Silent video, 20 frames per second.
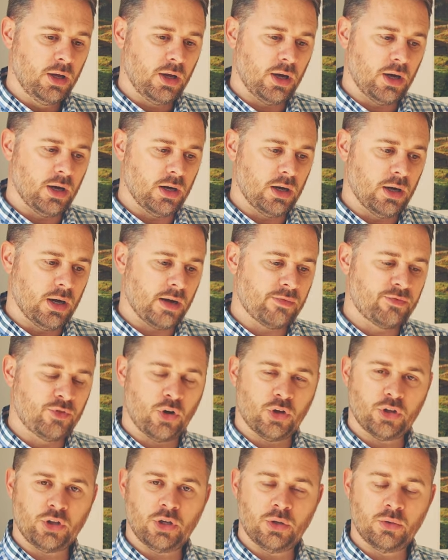I've
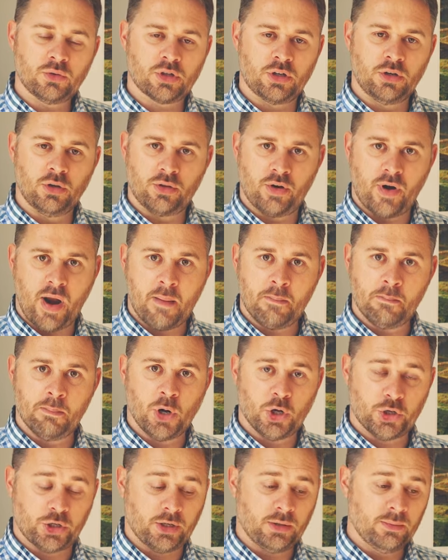not used another M
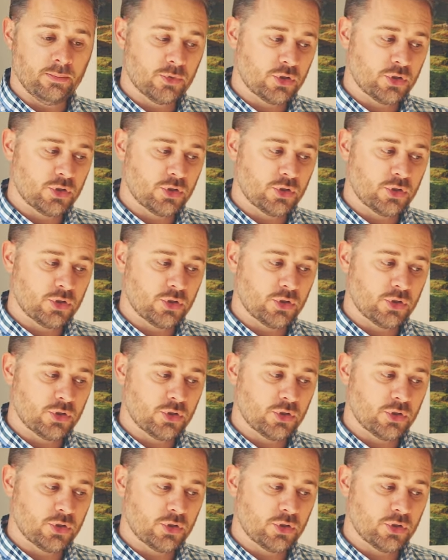body,